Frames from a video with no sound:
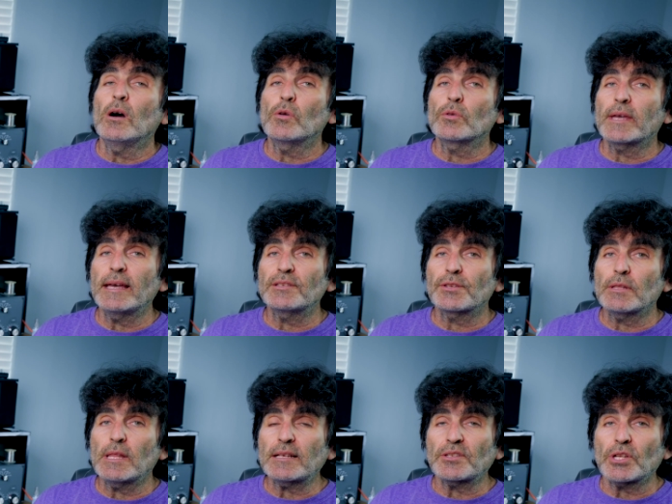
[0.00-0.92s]
Okay,
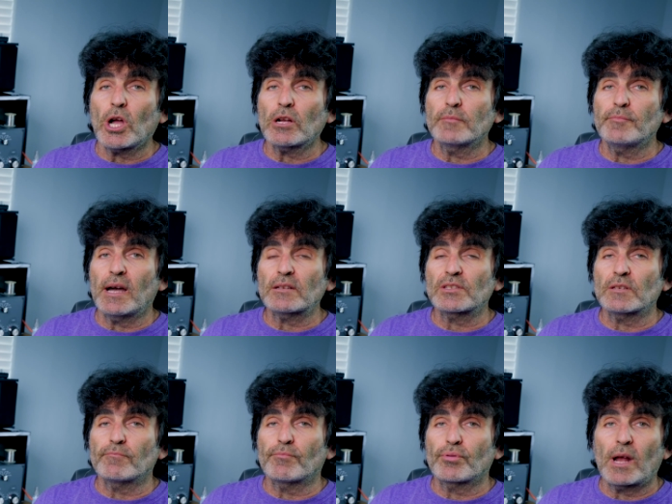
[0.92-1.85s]
so let's talk about
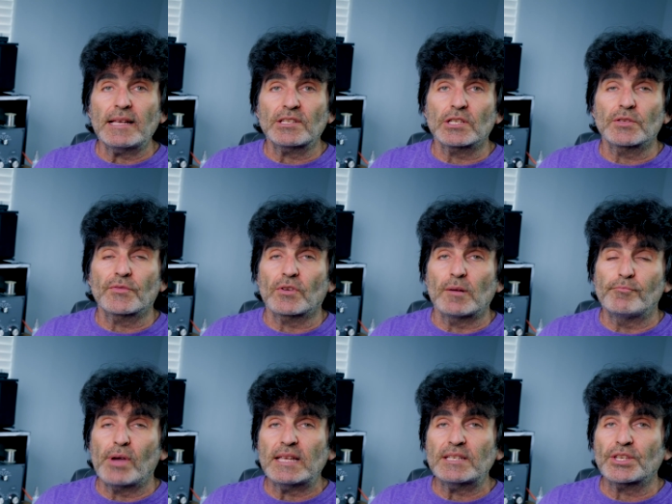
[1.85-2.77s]
some prices for a
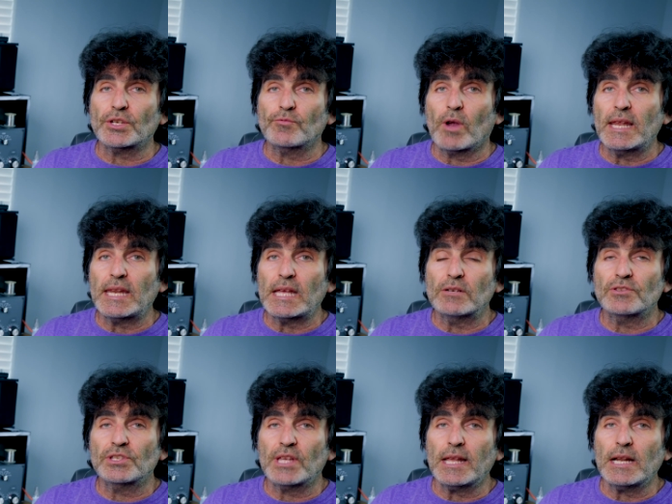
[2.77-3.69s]
basic radio
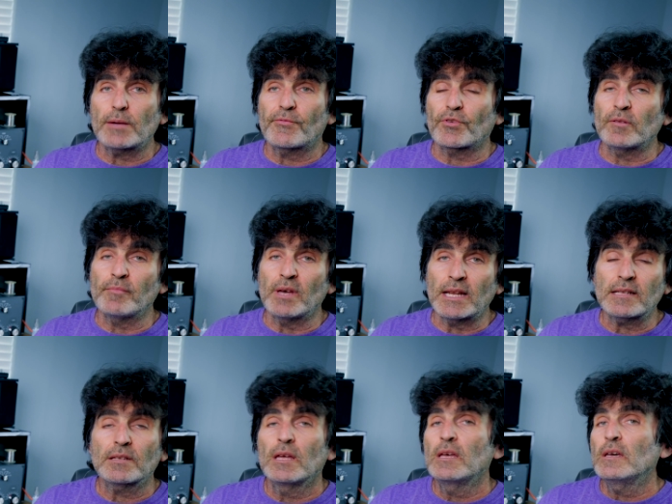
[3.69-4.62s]
setup for a
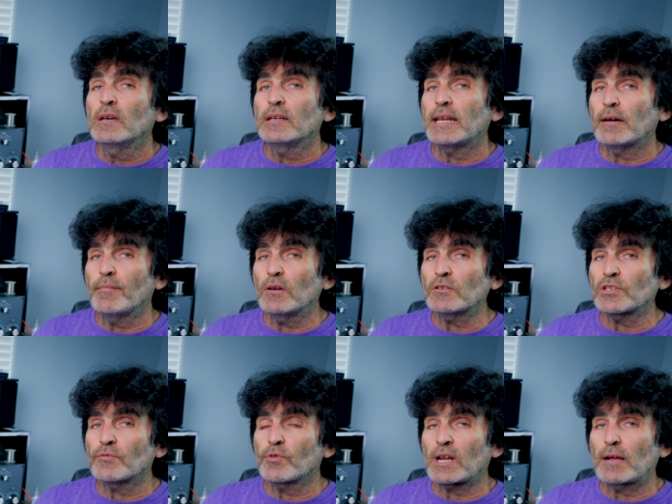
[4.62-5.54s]
minute. Now,
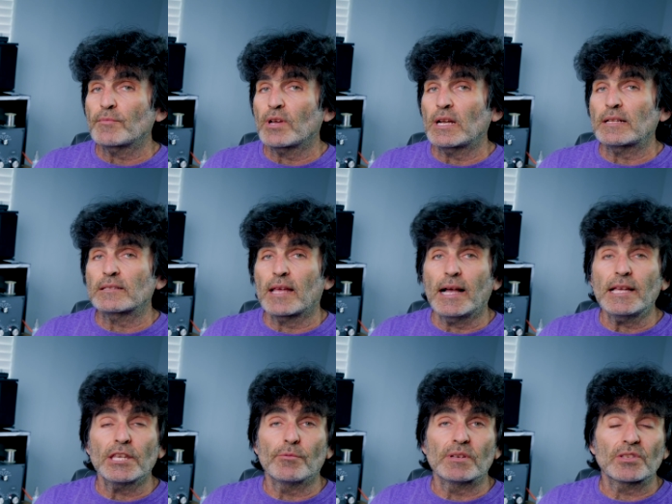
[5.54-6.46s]
most of what I'm going to tell
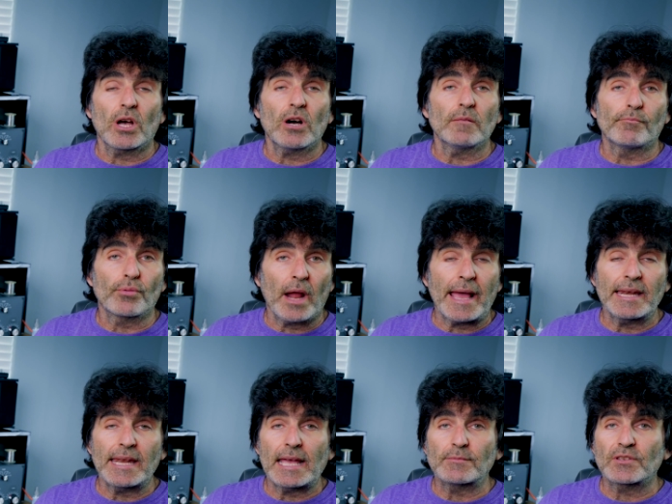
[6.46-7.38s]
you is all
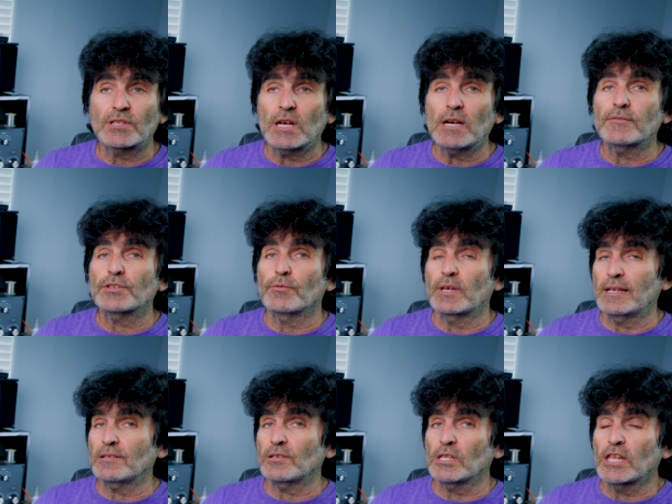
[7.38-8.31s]
brand name stuff, so it
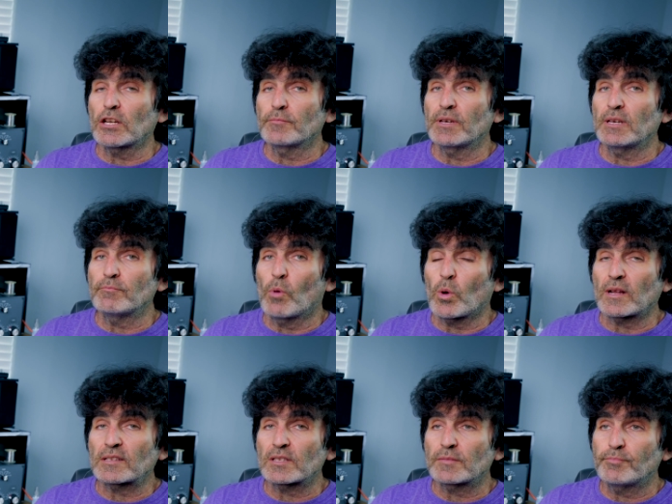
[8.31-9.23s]
is a little bit more
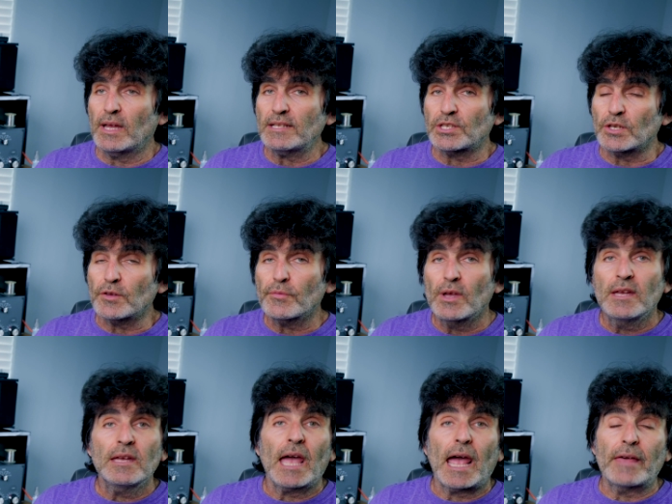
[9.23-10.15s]
expensive,
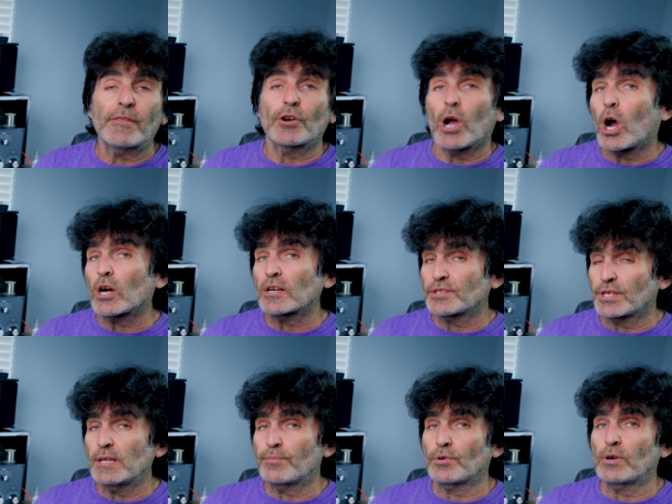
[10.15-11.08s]
and there are
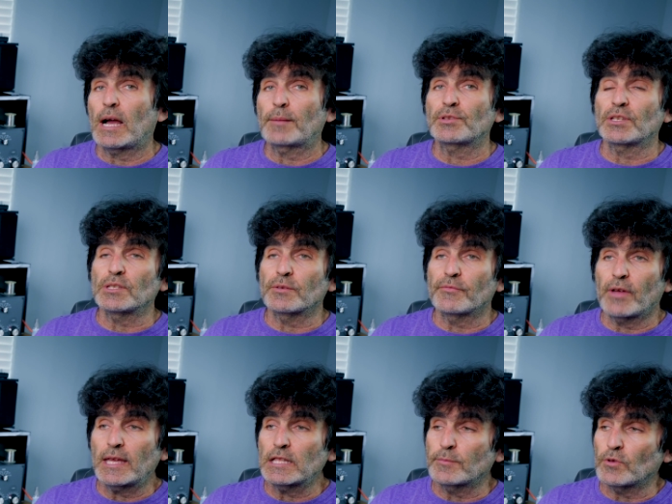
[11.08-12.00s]
cheaper options
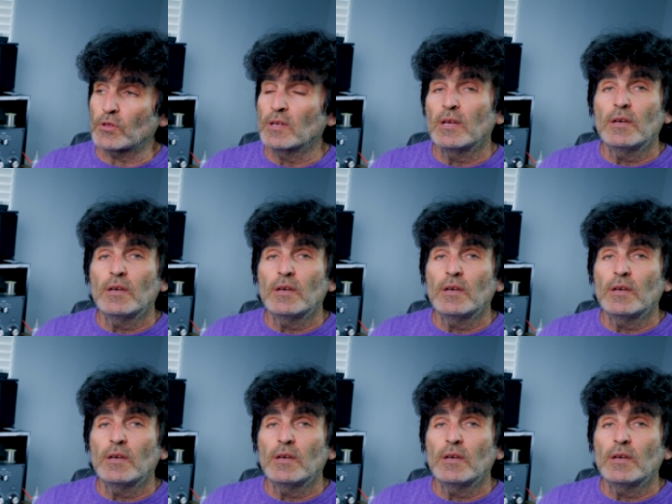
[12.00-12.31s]
available.